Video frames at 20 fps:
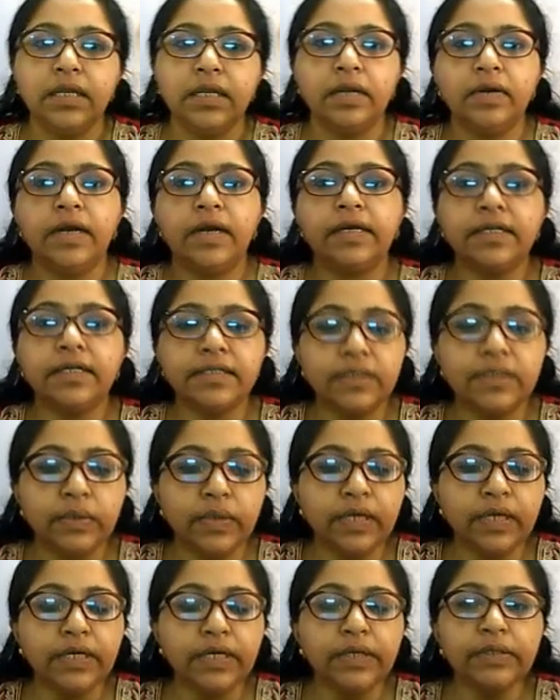Now let us
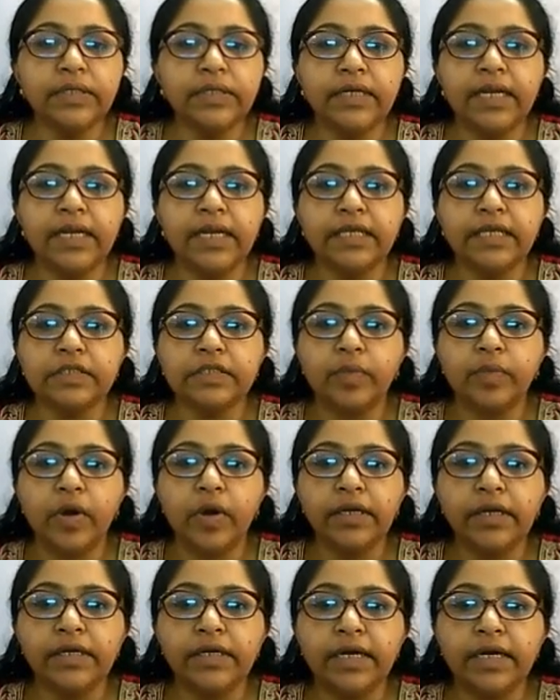look into the next
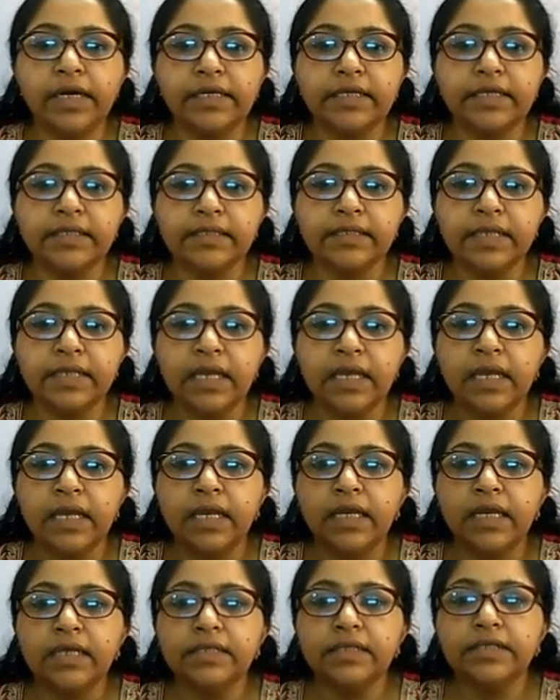point, that is
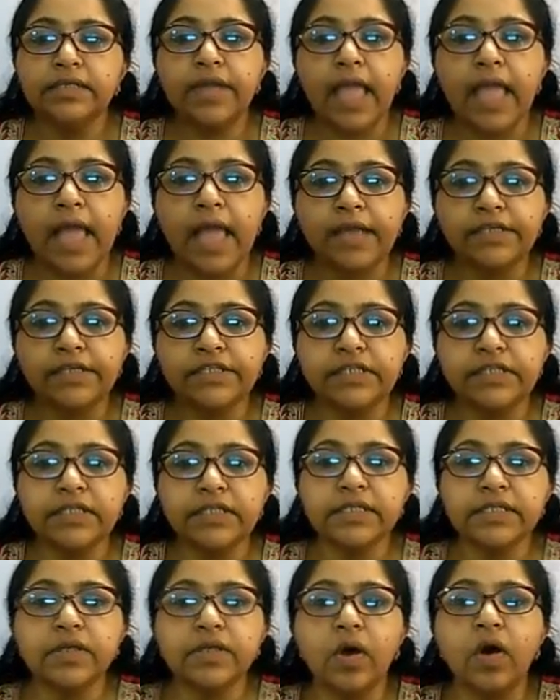
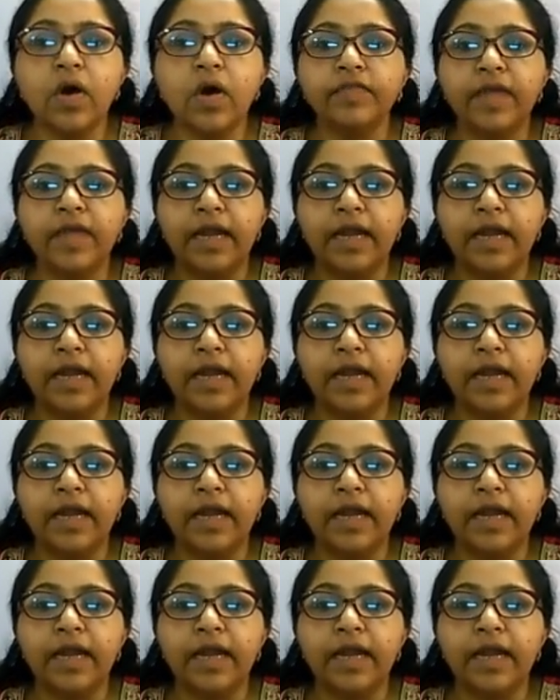reactions of